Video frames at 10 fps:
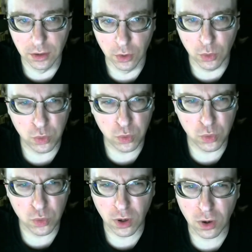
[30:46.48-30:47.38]

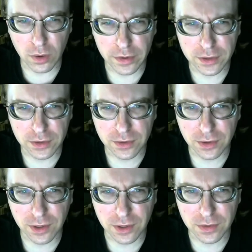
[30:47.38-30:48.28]
Oh, this is
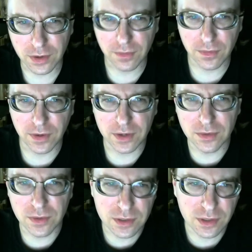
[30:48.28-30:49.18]
going to get tough if I do
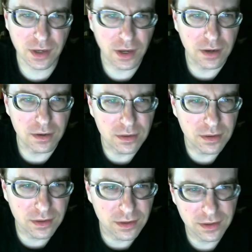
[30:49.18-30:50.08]
this again.
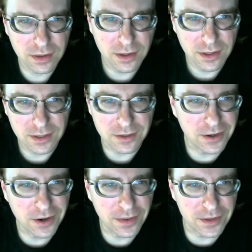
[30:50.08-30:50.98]
Because look
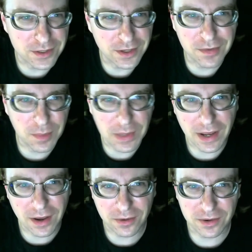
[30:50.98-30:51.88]
at all the stuff coming
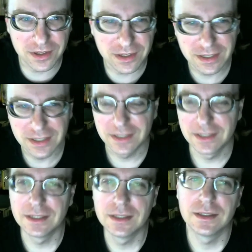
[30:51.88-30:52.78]
out.
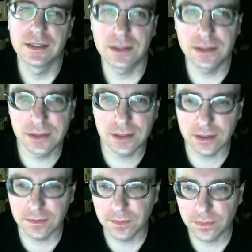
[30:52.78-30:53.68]
Ugh.
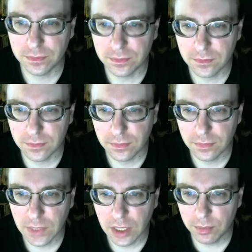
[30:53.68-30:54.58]

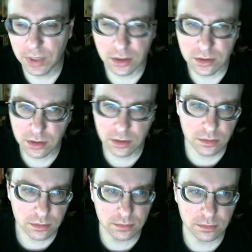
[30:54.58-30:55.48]
But yeah,
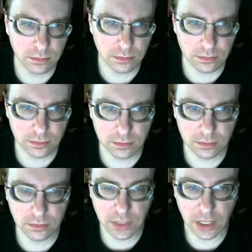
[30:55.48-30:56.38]
so...
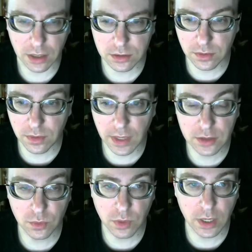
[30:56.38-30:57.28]
Yeah, so
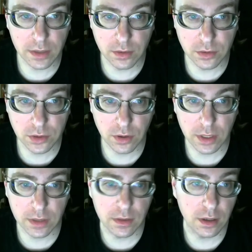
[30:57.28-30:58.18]
that's why those are
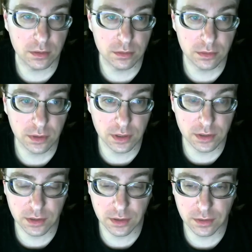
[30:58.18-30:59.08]
in there
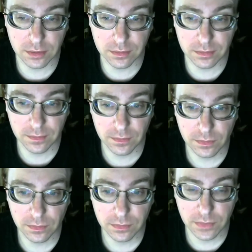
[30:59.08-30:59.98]
because they're
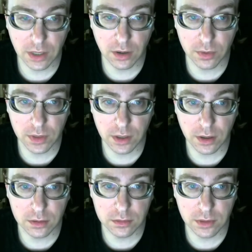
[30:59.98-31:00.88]
they are what they
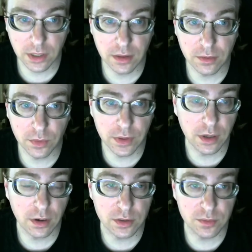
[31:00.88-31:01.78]
are, and what they
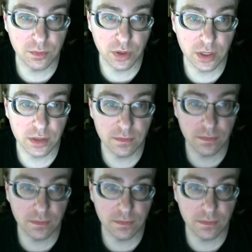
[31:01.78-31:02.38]
are is pretty